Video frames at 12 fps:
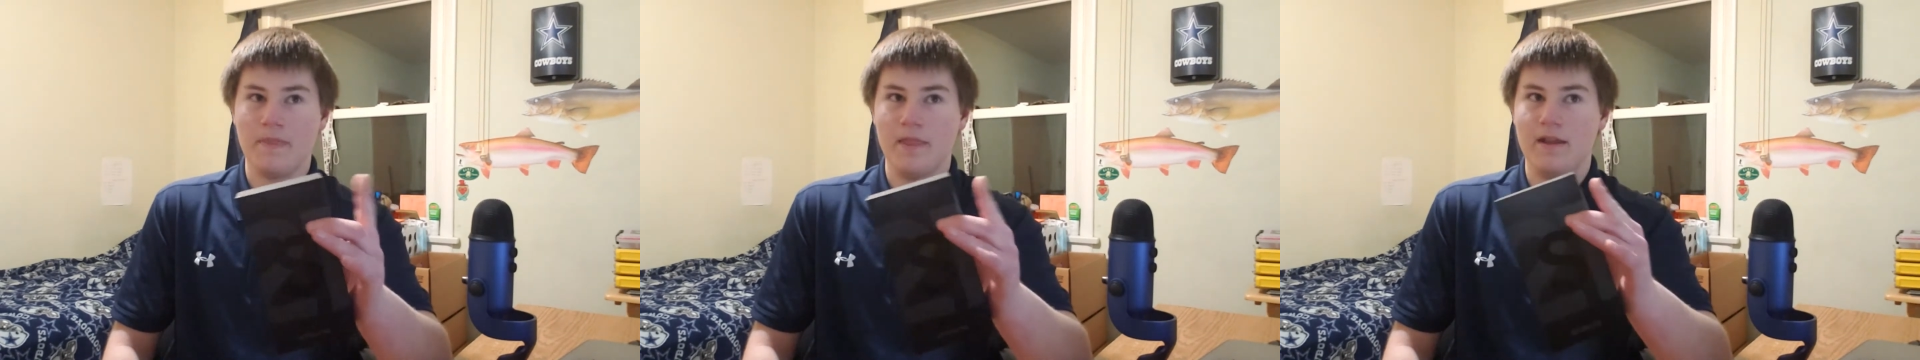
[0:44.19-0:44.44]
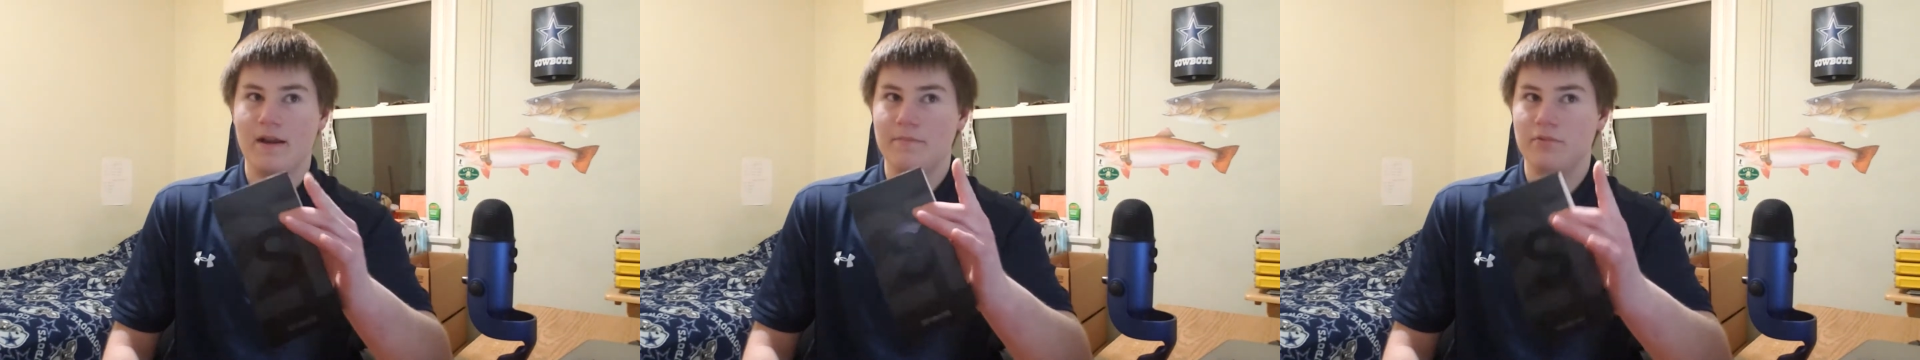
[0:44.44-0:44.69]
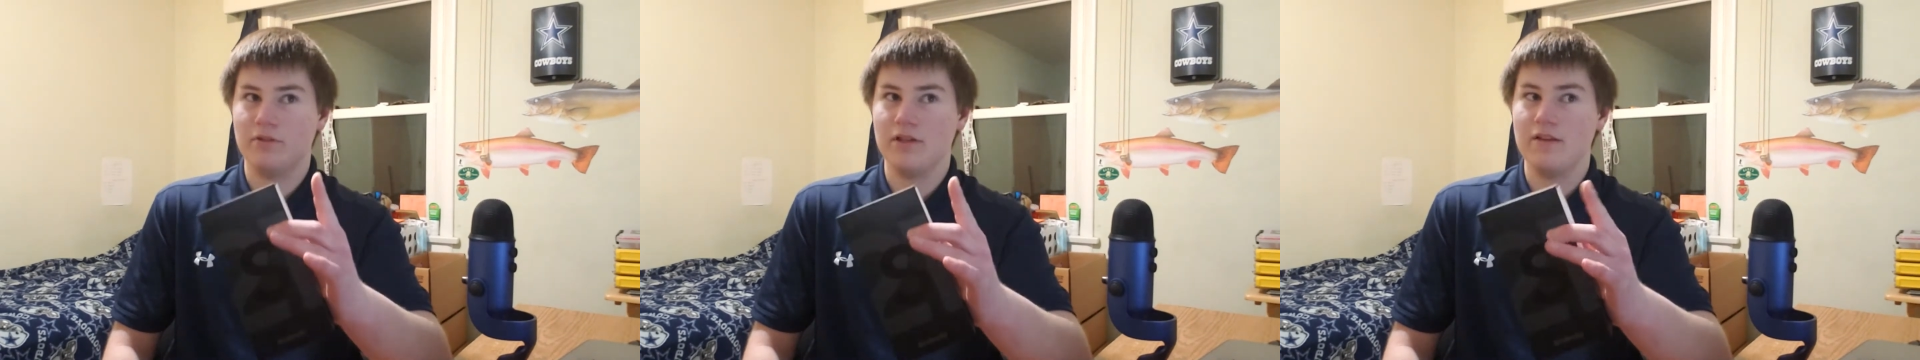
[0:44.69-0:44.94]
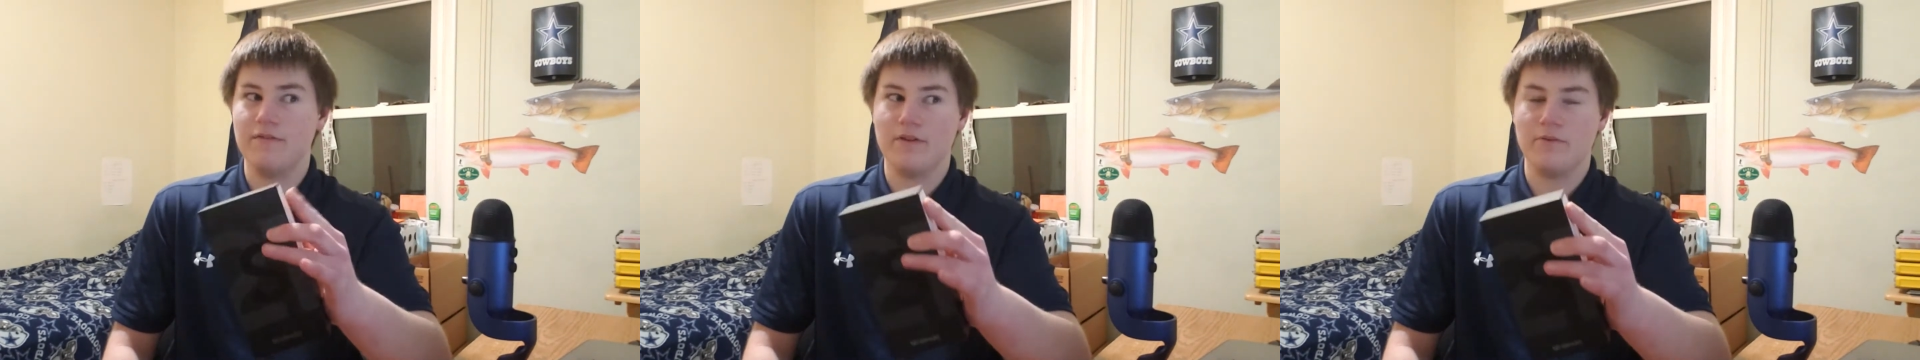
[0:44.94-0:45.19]
and I
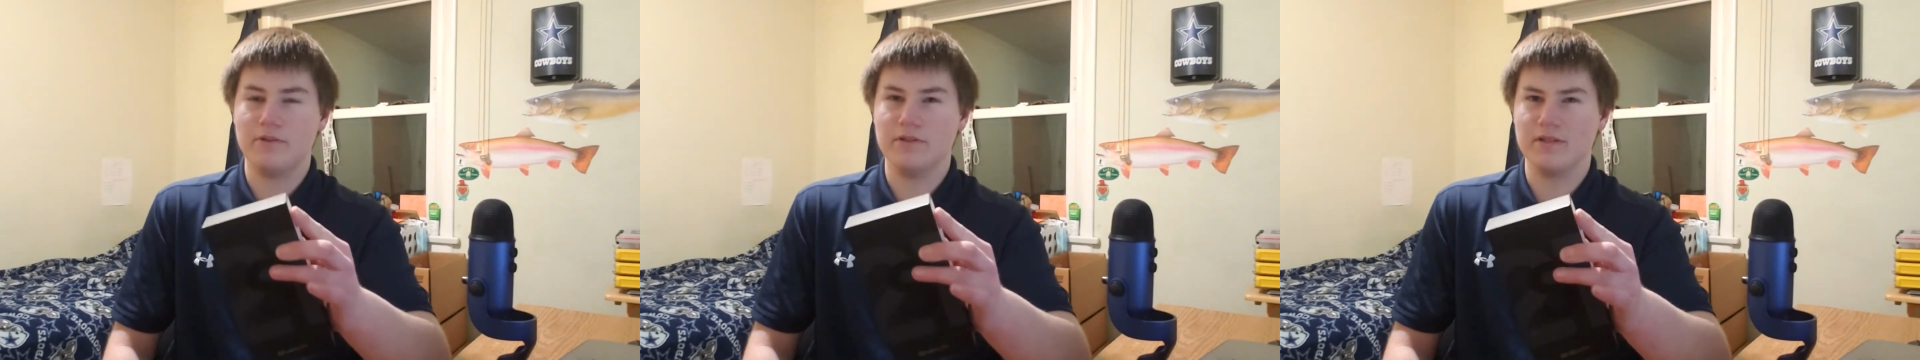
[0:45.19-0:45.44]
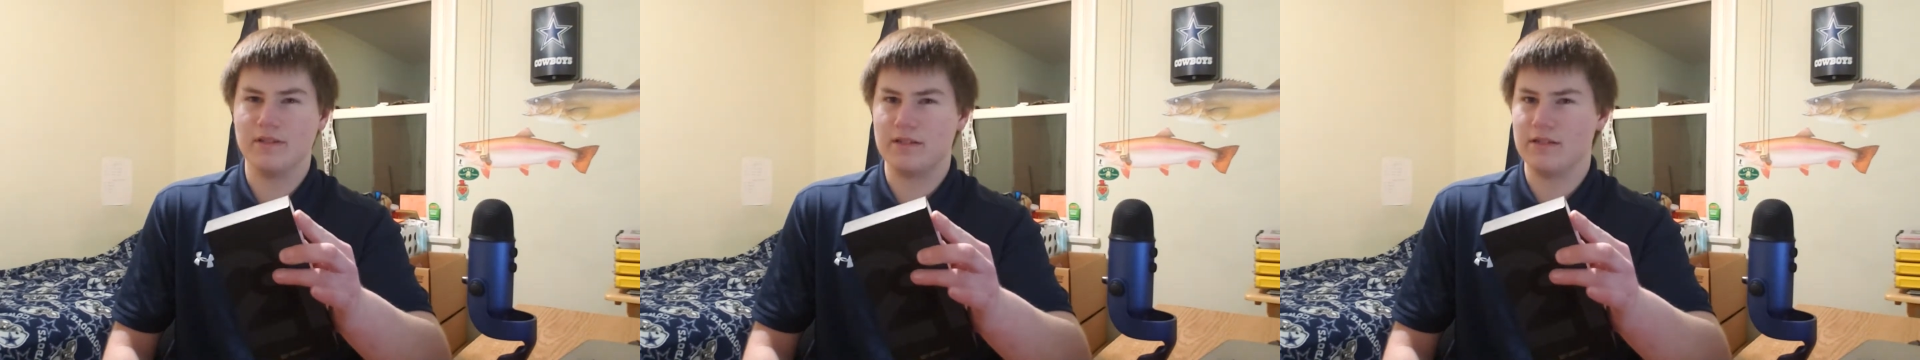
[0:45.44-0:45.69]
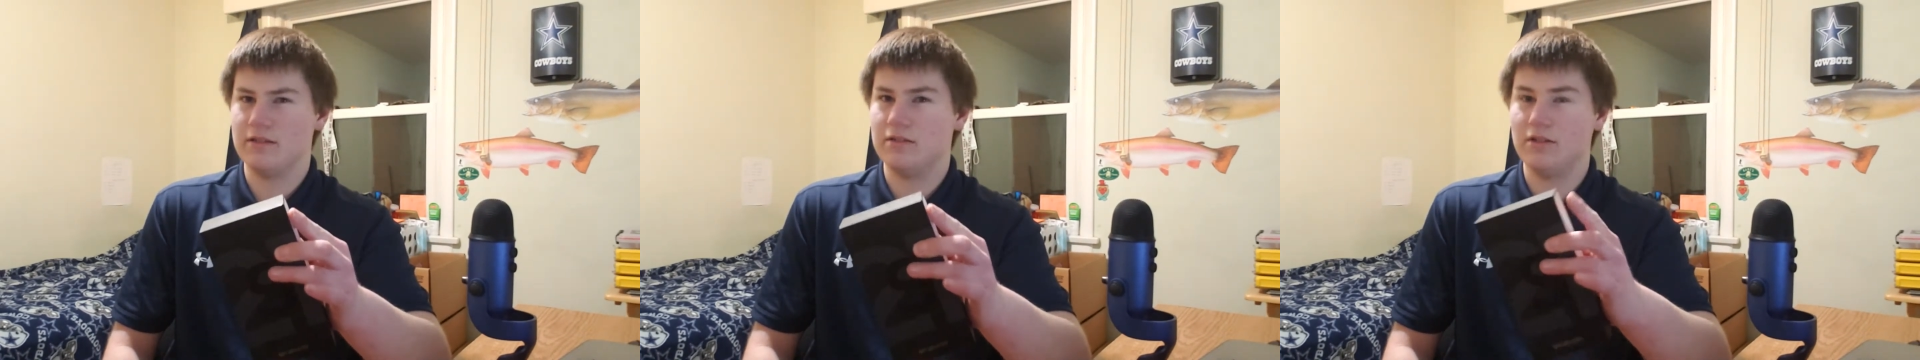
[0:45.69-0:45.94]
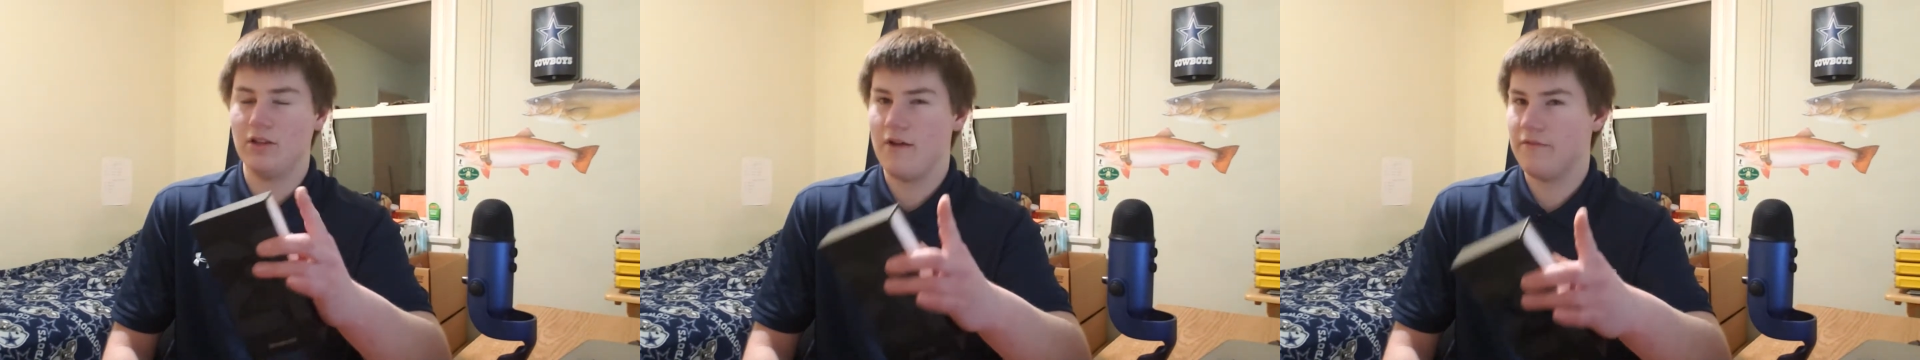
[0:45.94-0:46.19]
believe it was like
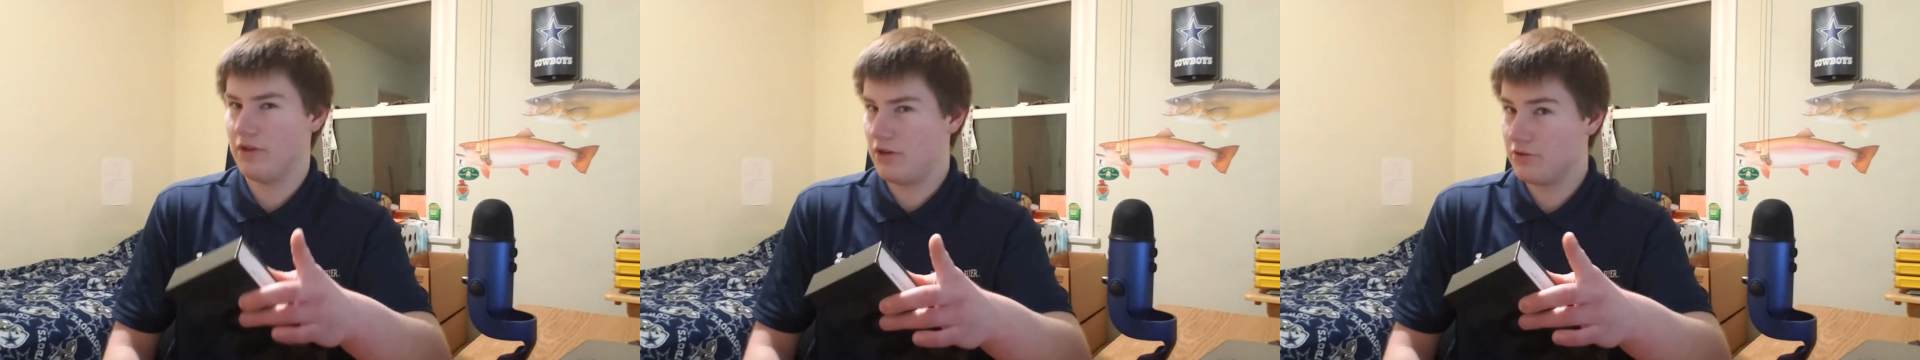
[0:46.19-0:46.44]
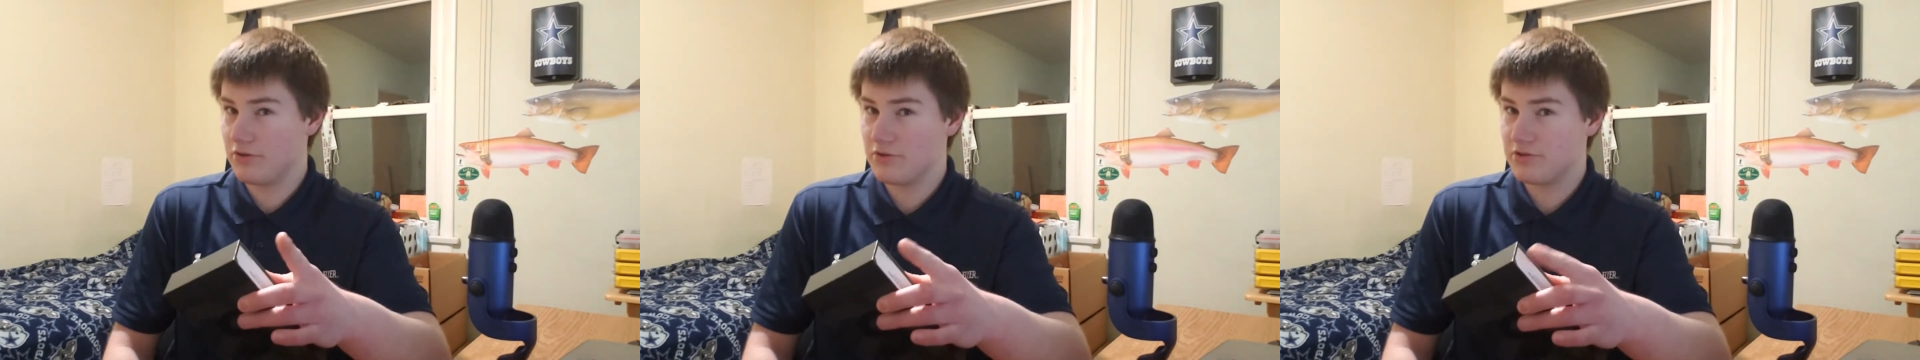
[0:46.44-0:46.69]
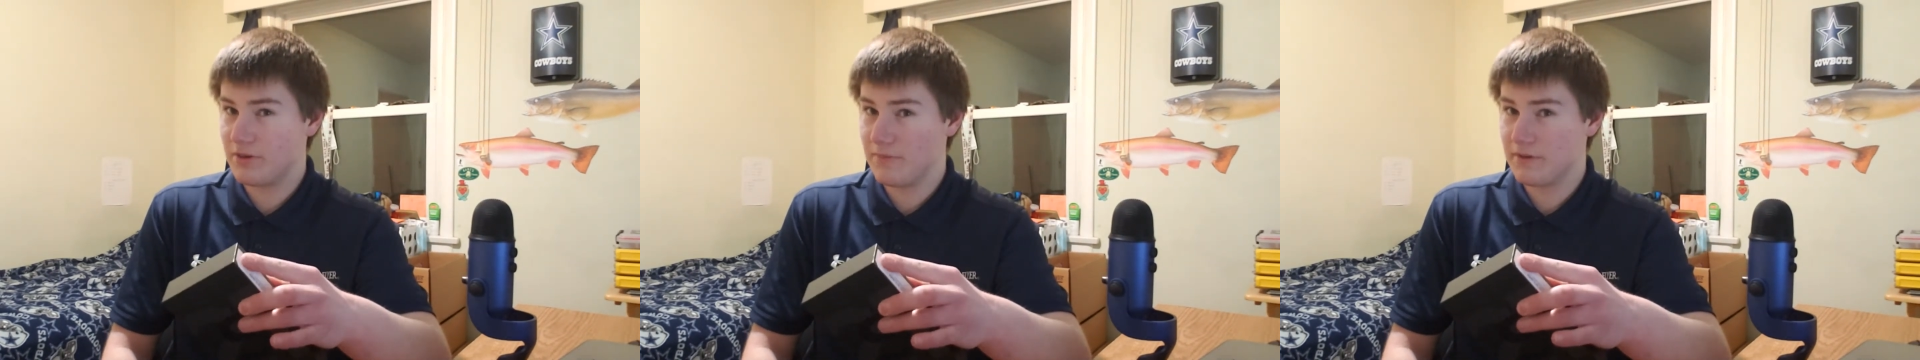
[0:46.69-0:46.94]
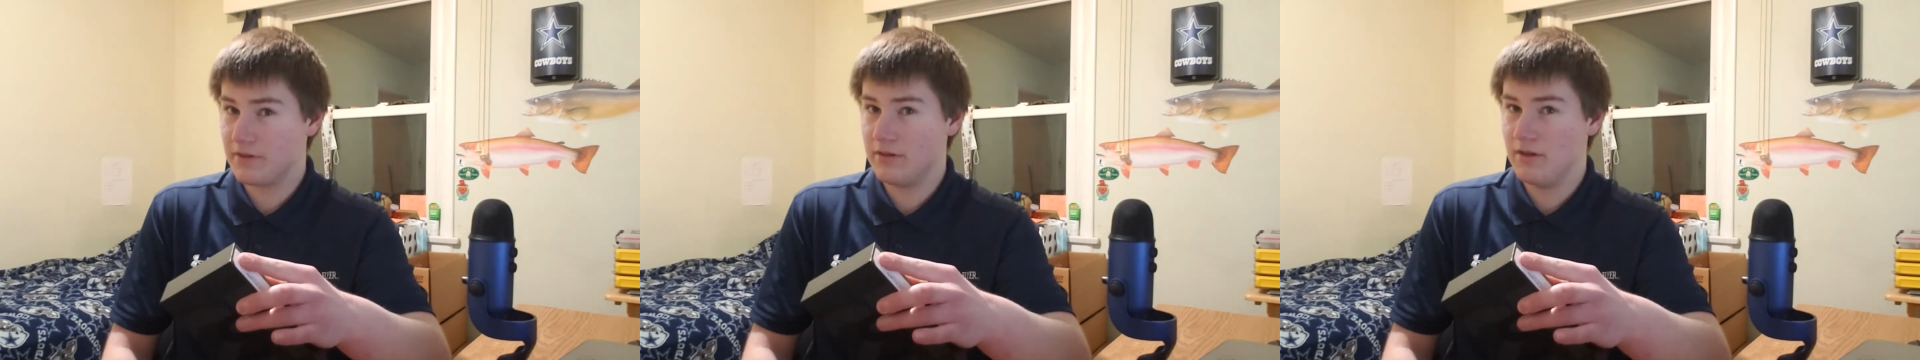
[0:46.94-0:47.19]
1100 or
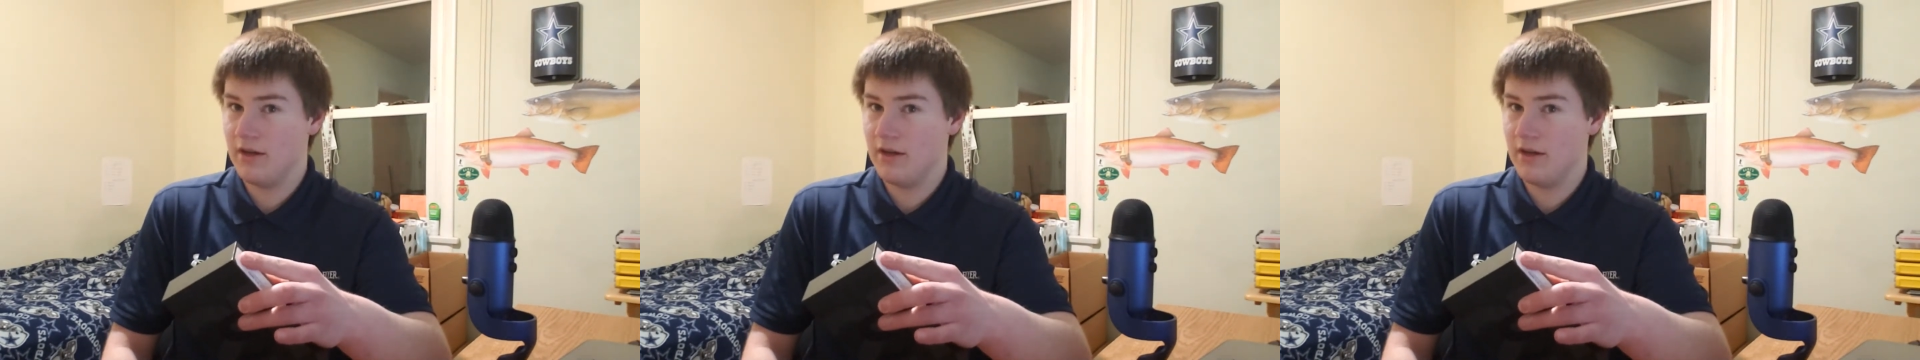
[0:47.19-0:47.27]
something.